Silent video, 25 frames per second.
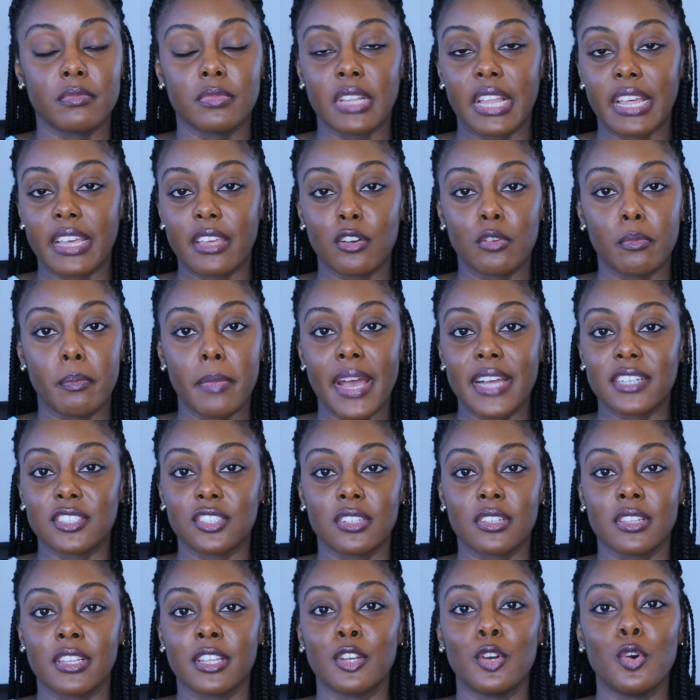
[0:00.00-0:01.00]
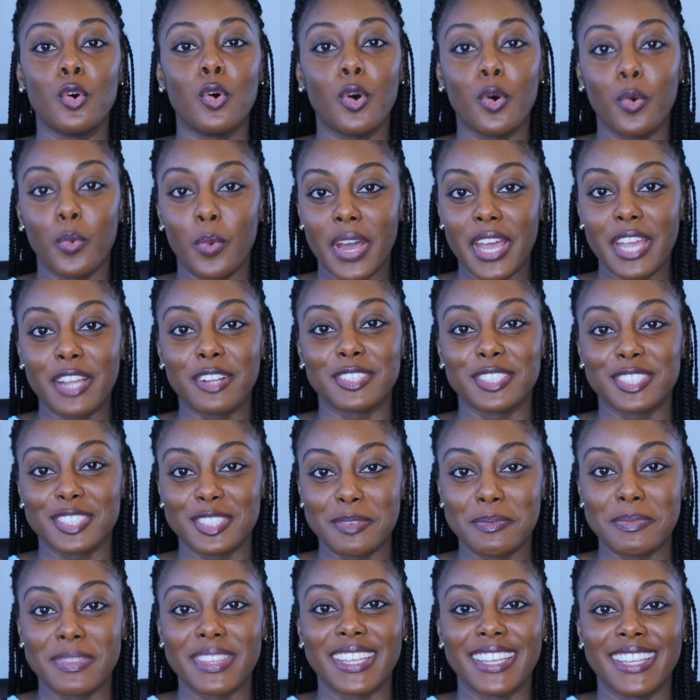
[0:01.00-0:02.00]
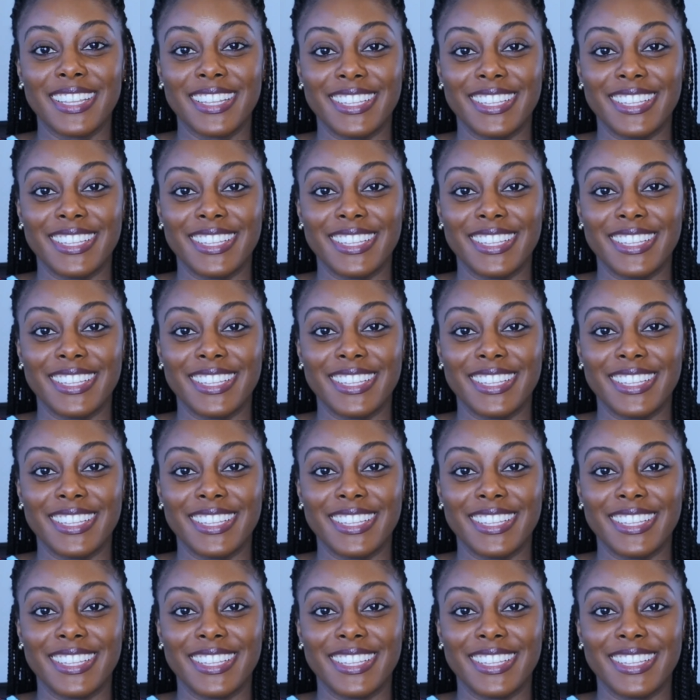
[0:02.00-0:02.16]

like it'll magically go away or something.